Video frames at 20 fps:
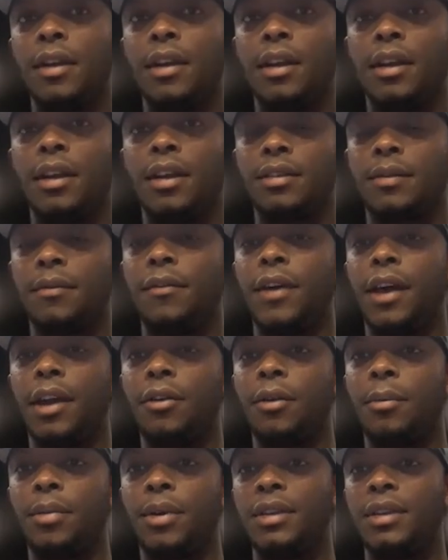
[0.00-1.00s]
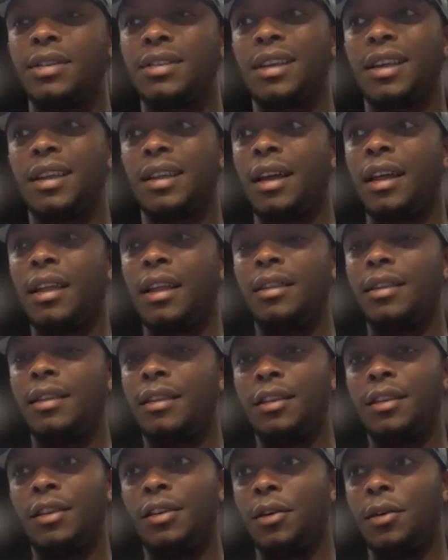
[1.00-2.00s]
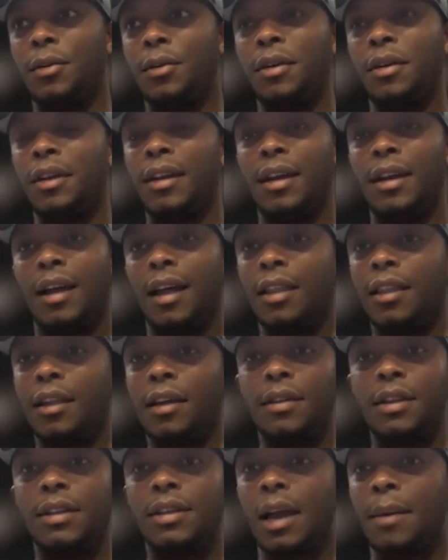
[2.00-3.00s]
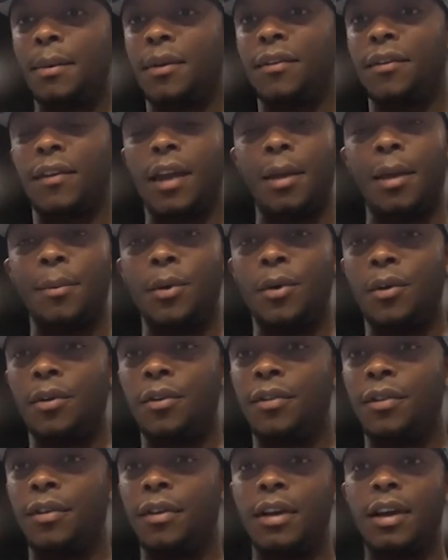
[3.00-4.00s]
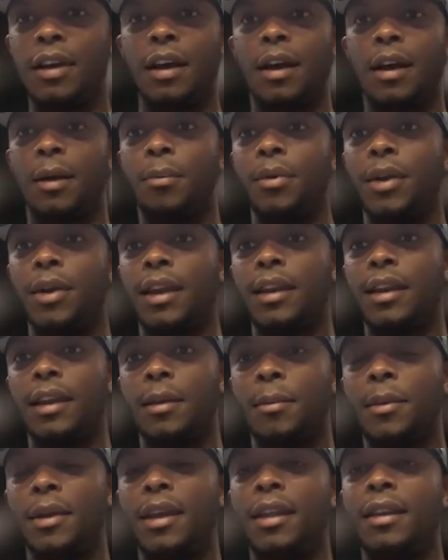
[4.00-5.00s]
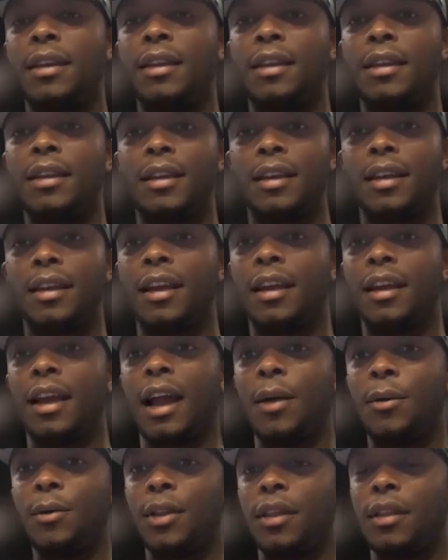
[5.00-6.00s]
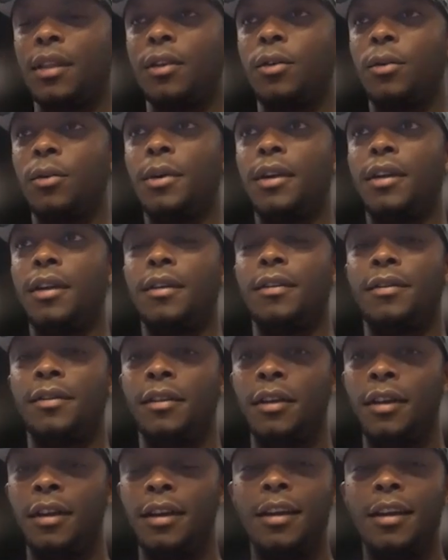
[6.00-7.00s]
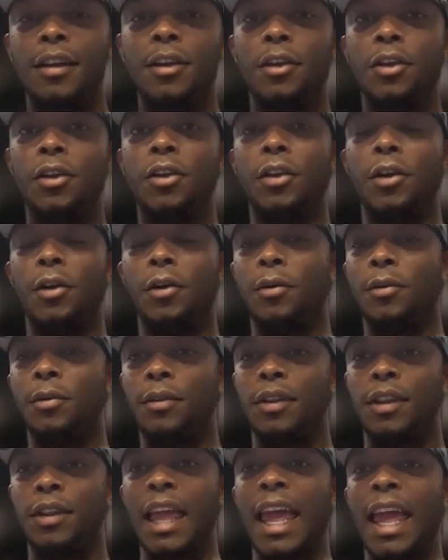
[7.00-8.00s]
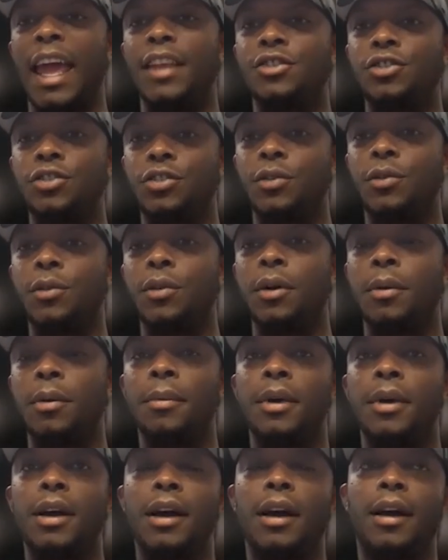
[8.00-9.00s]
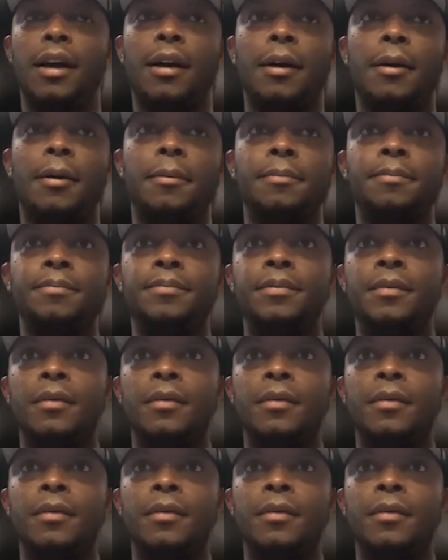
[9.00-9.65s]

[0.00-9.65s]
uh, some veteran pieces. I, I, you know, I love the Tommy Pham move, uh, bringing him in, a guy with a little bit of, you know, edge to him. Um,